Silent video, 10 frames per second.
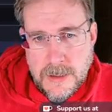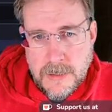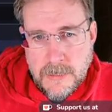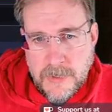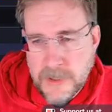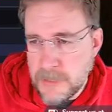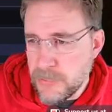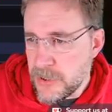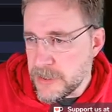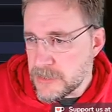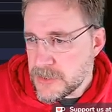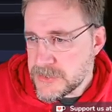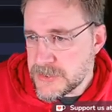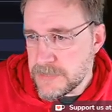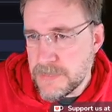You can put it
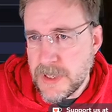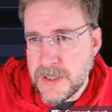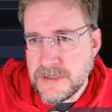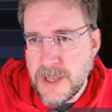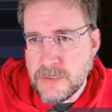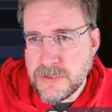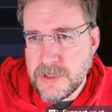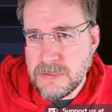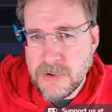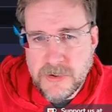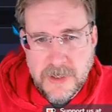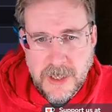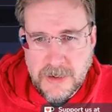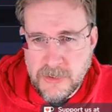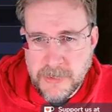across. A dowsing rod,
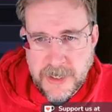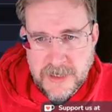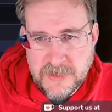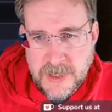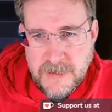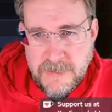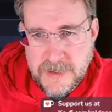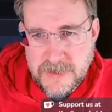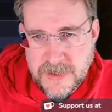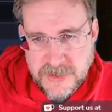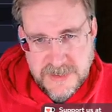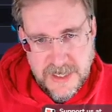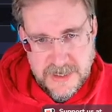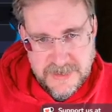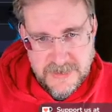again, nobody else will have that, so I'll just
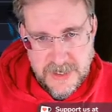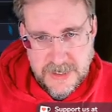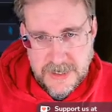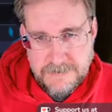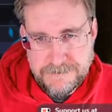add it straight here.